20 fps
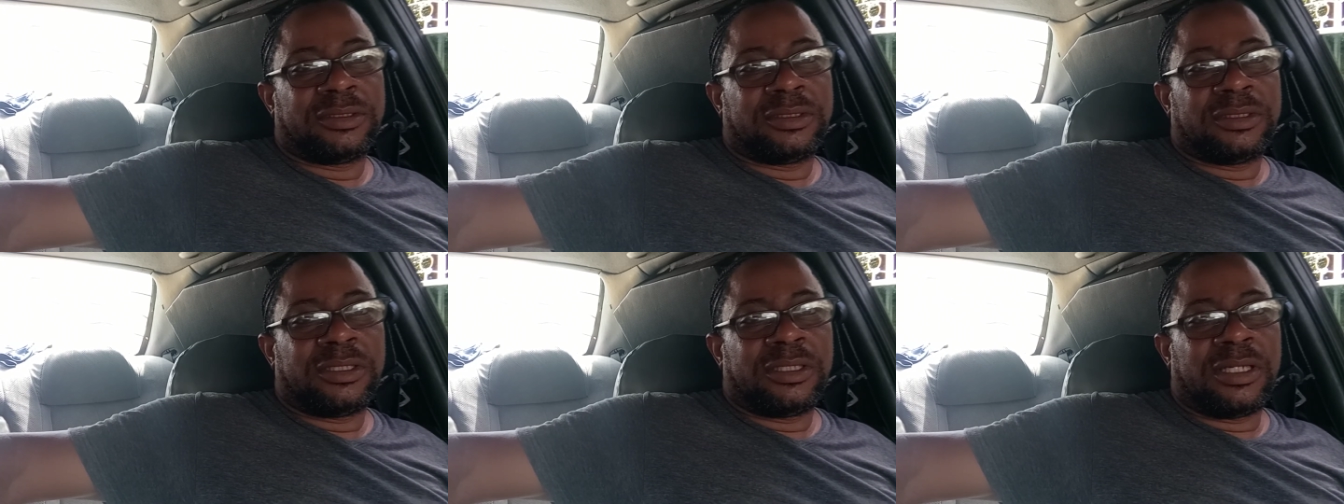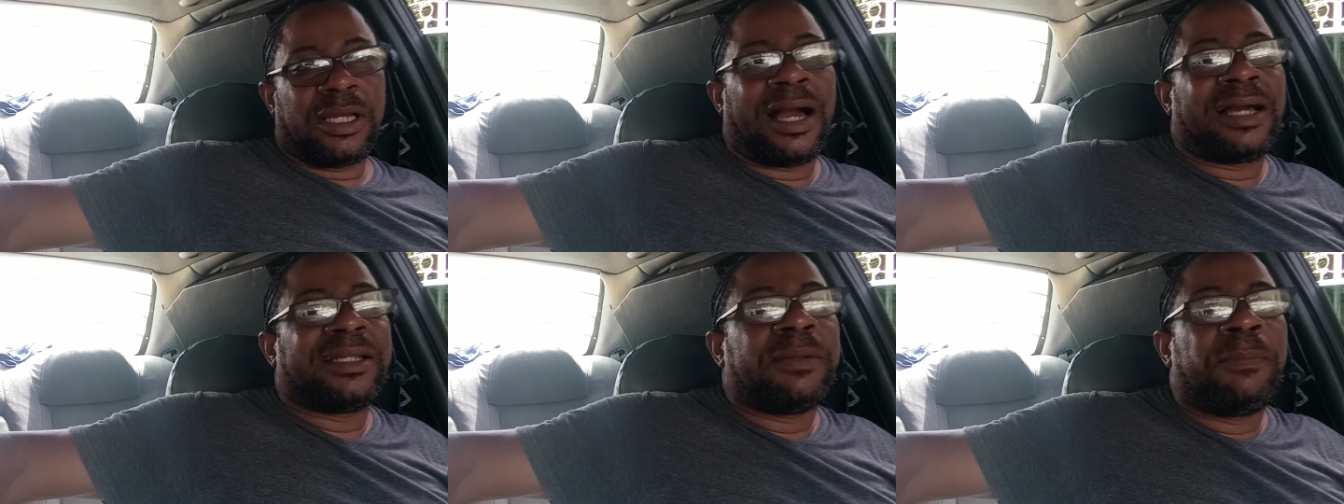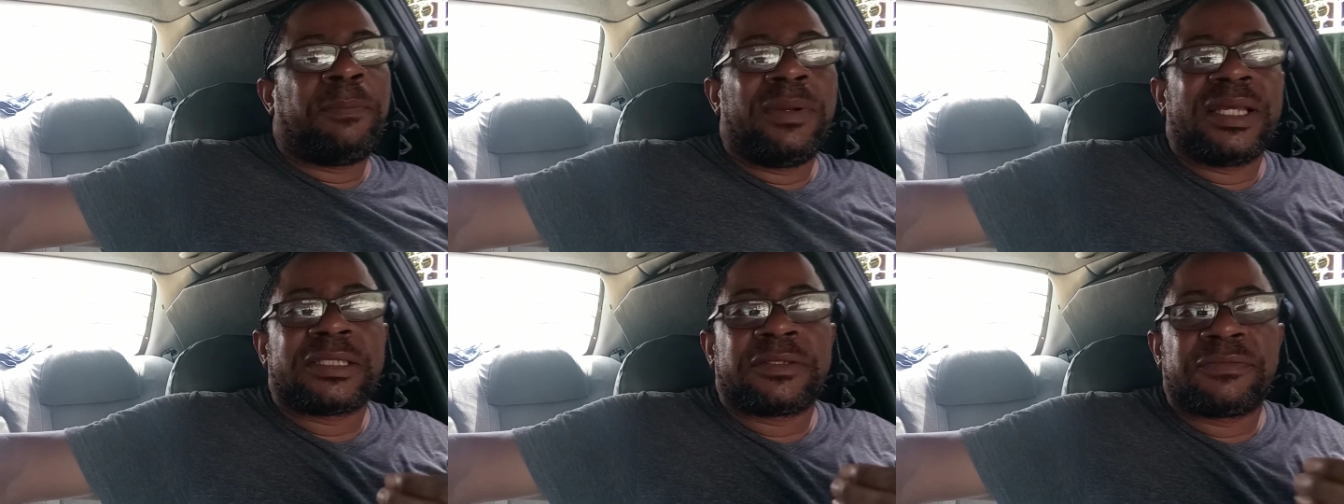And the
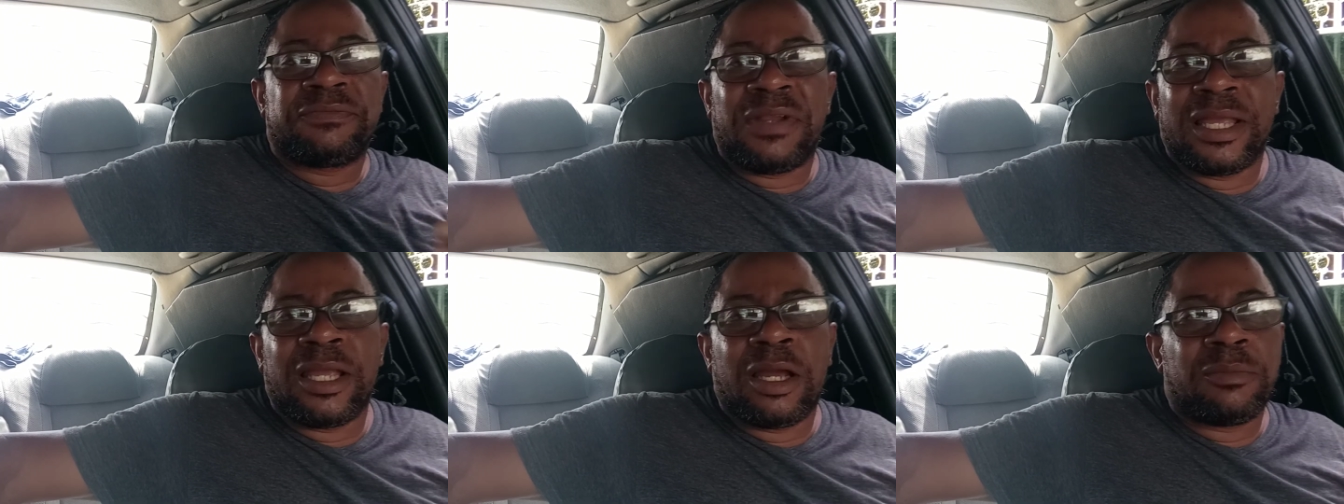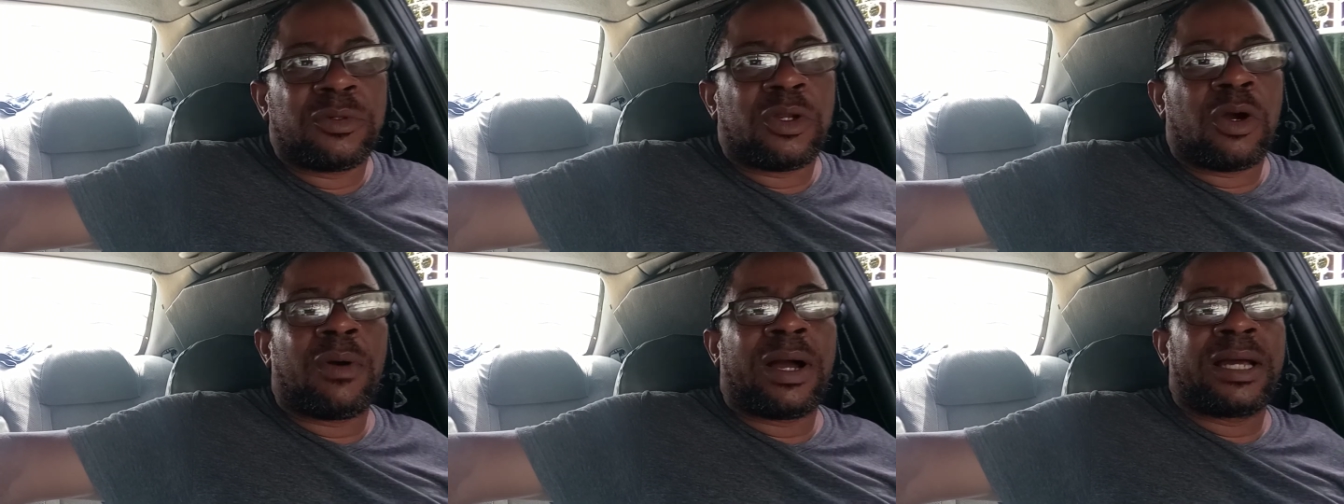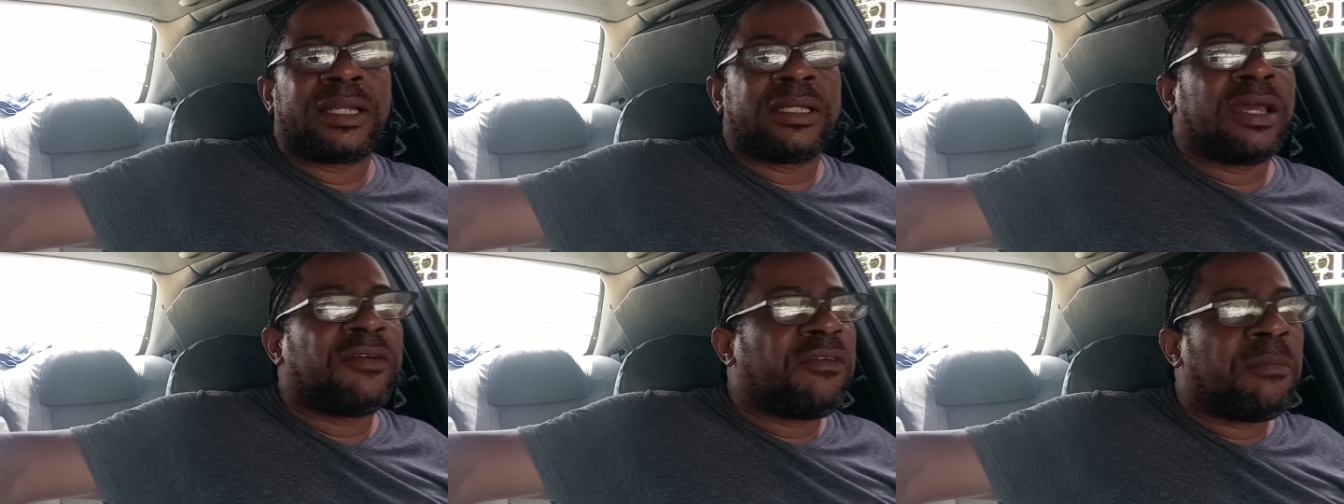place fly up now
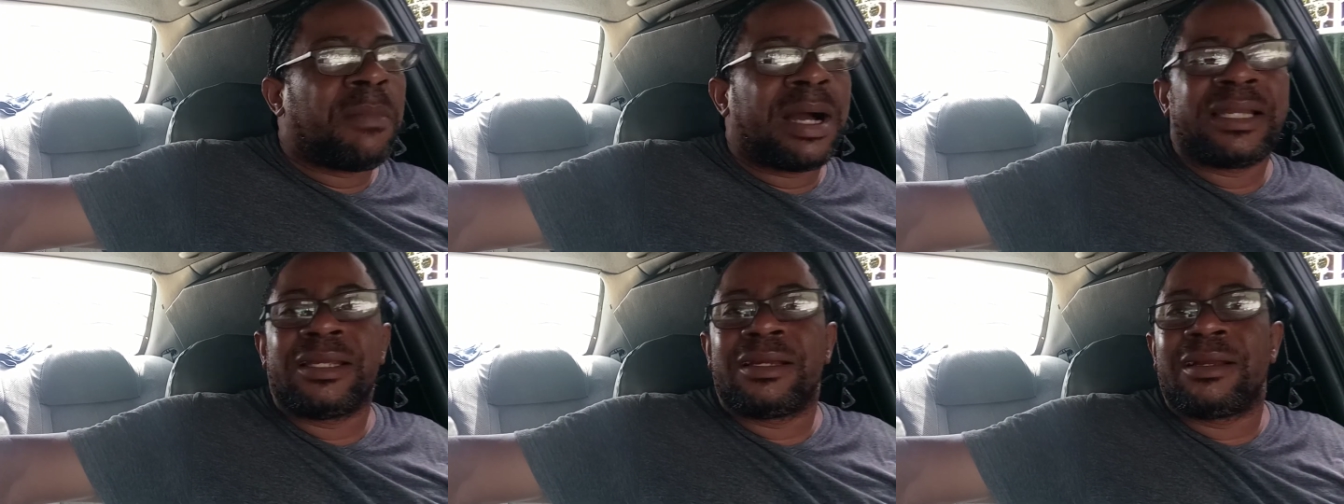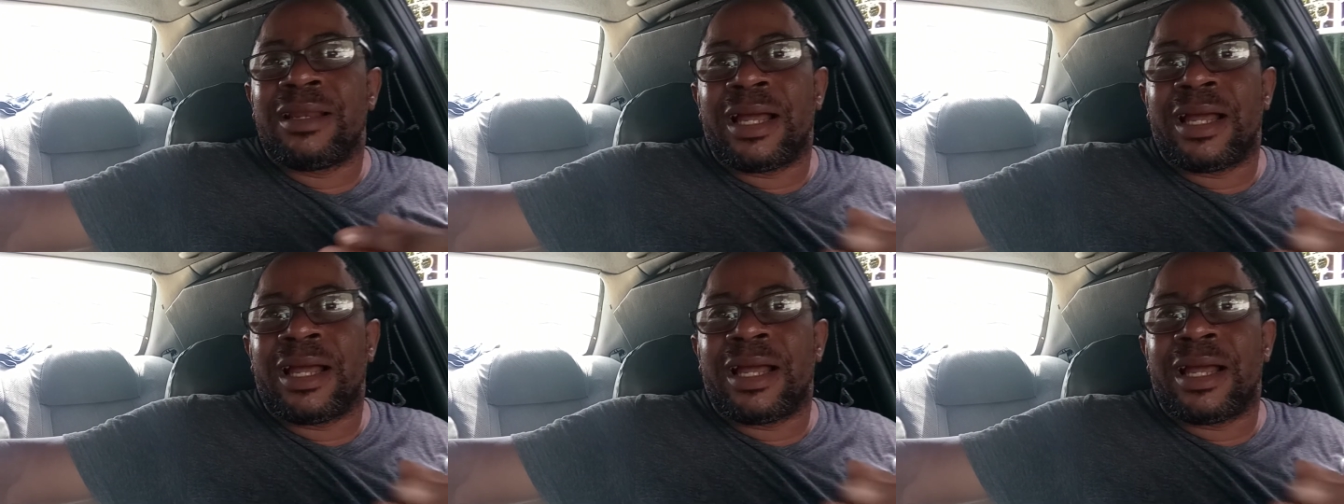and everybody glad,